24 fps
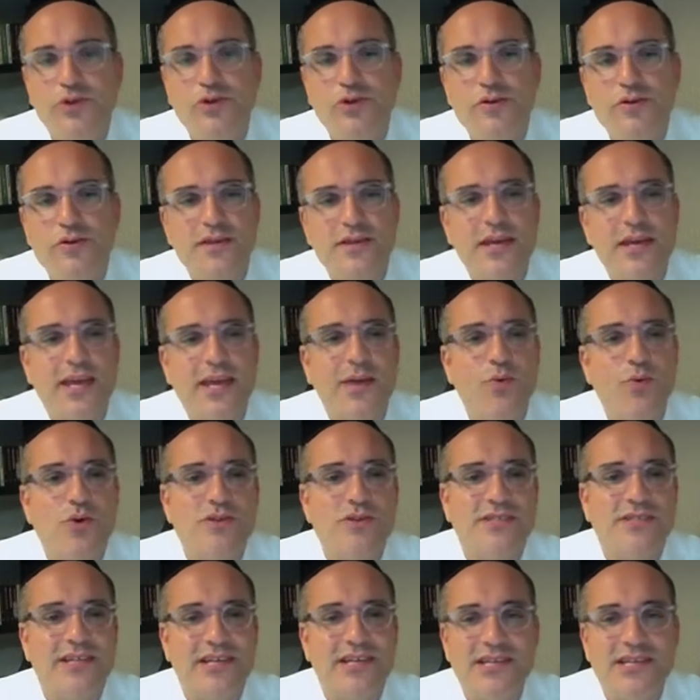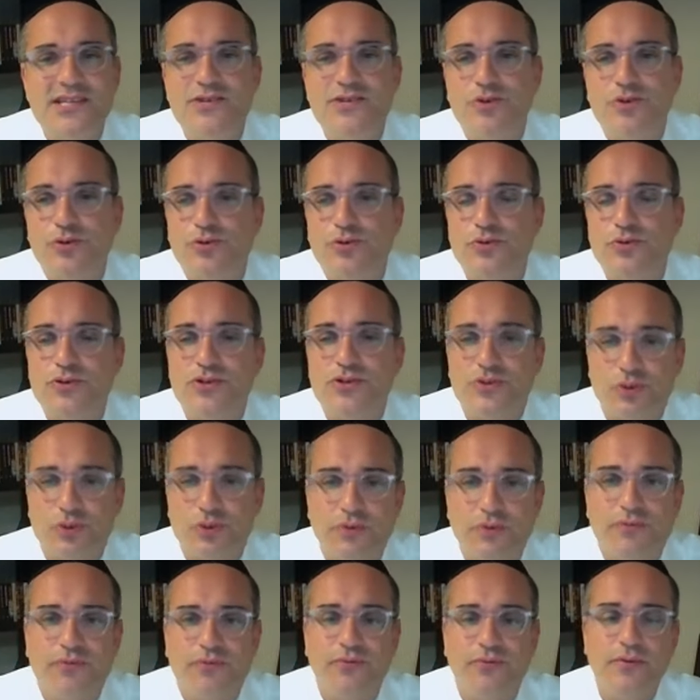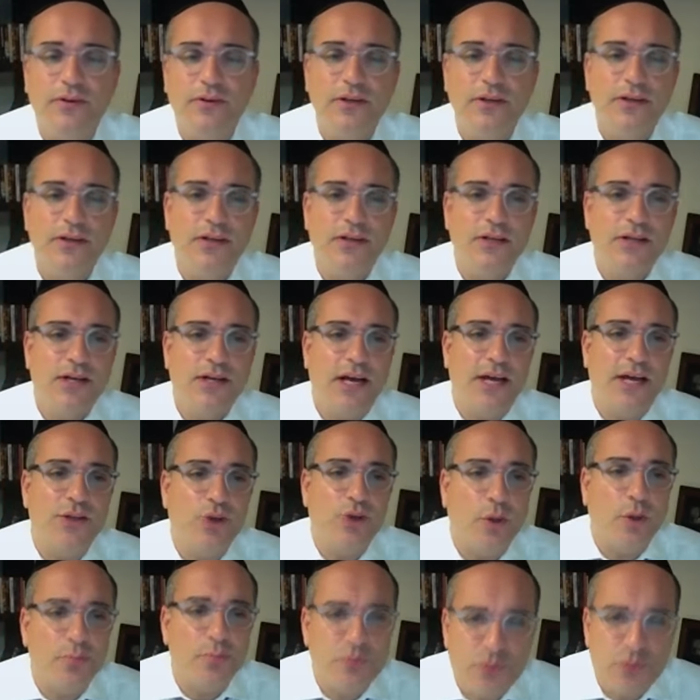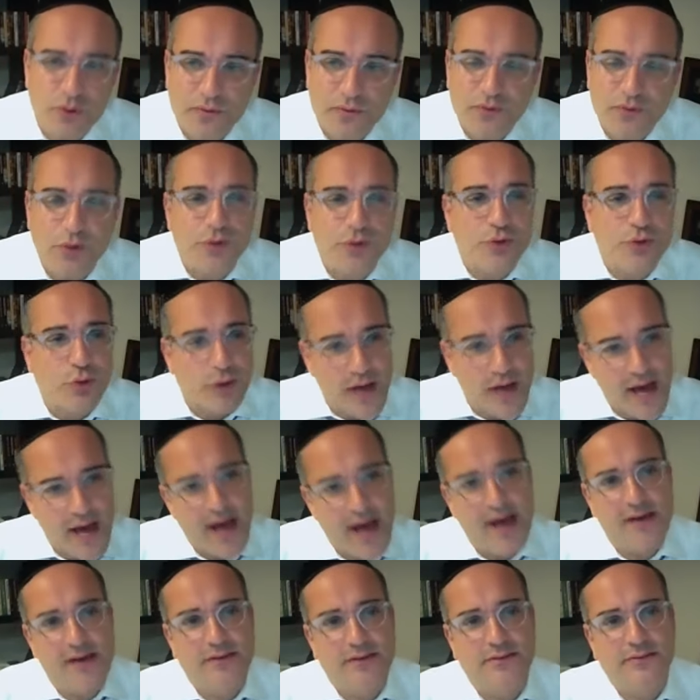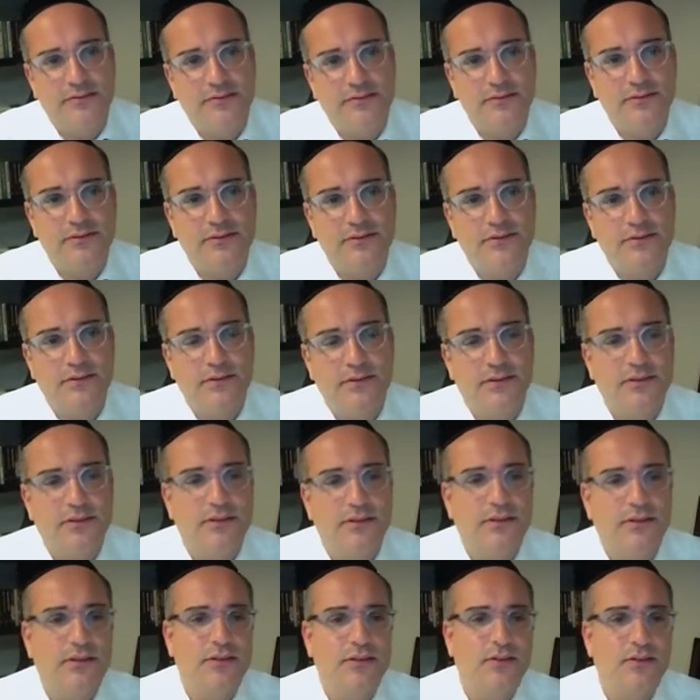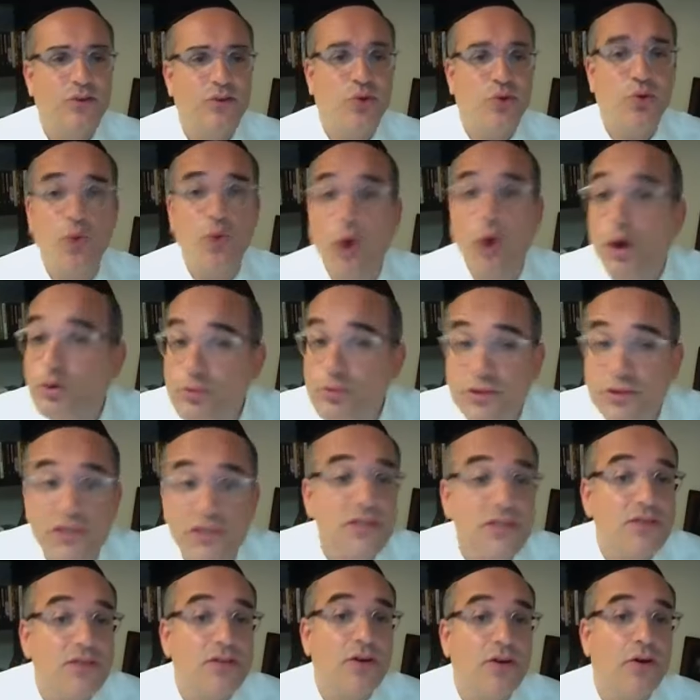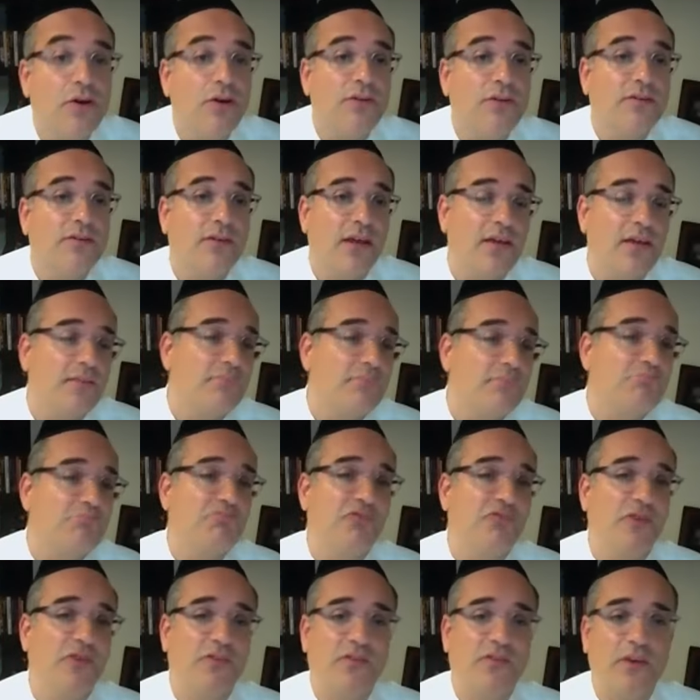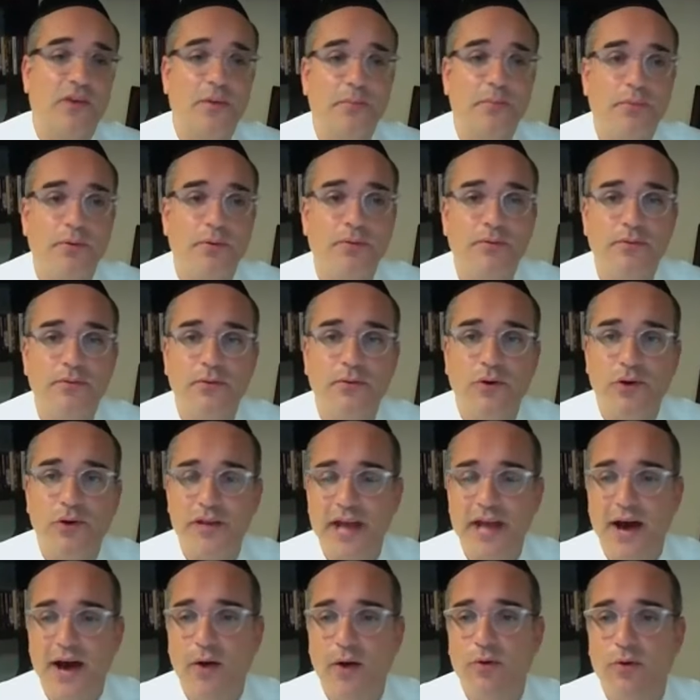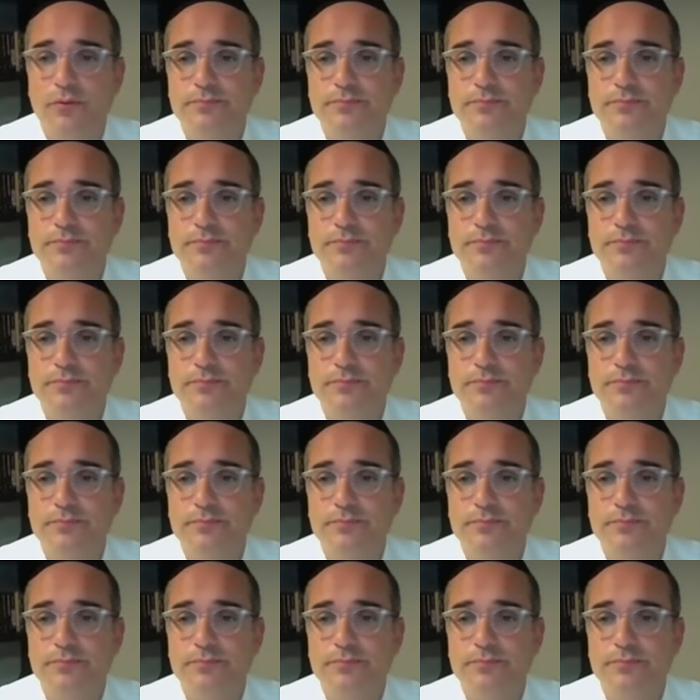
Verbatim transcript: you think it was easier to serve and observe the Torah 200 years ago, say, for example, or now?